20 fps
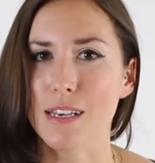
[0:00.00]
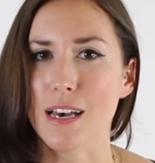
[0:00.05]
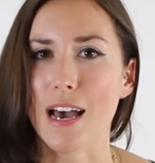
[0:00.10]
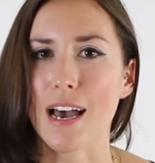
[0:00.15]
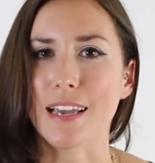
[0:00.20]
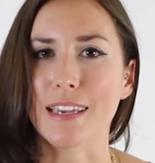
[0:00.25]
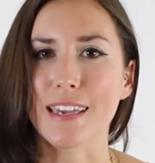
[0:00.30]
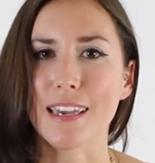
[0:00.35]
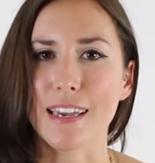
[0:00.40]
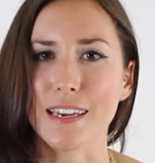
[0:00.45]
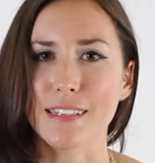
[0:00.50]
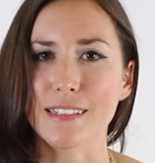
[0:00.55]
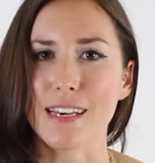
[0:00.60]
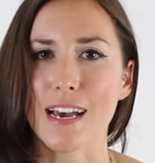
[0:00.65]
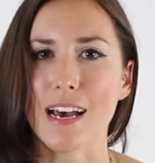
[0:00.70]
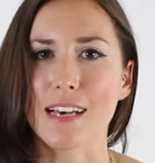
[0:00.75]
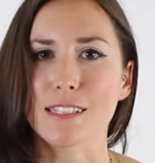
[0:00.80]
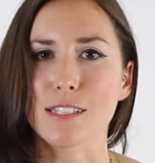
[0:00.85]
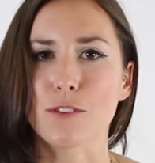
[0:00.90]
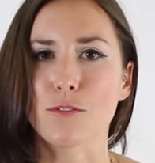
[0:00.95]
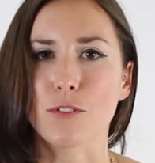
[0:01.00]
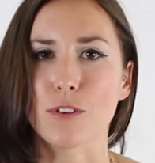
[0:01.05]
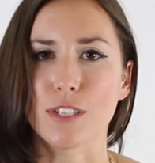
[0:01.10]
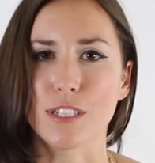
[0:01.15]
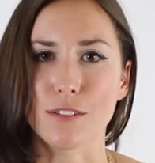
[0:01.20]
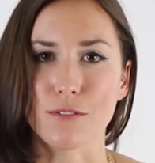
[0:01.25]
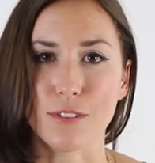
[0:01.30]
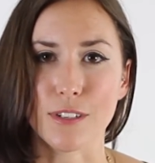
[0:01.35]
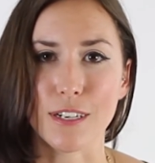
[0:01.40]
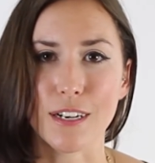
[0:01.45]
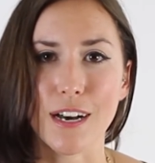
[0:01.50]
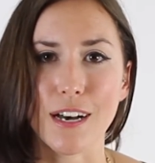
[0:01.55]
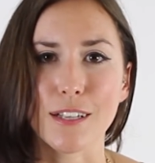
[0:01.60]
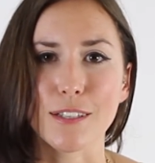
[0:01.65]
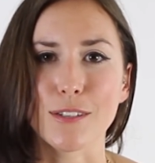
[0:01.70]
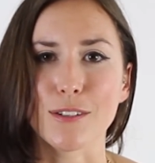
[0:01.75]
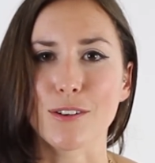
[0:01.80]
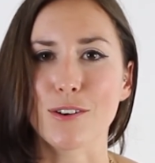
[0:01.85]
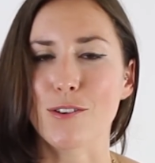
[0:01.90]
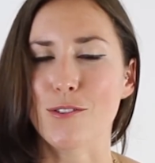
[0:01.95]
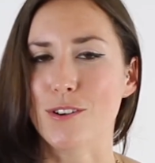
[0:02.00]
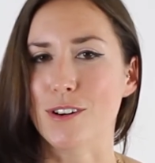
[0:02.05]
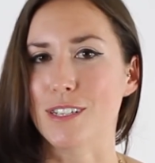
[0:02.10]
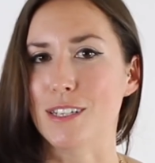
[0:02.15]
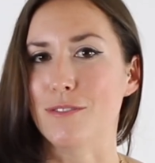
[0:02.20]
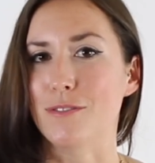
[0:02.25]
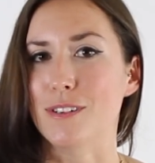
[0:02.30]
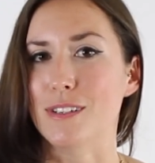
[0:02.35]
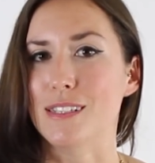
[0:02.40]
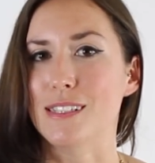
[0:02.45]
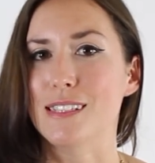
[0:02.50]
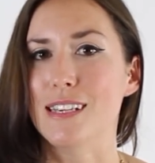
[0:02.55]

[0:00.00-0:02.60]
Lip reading: I can't ask for a different color or a different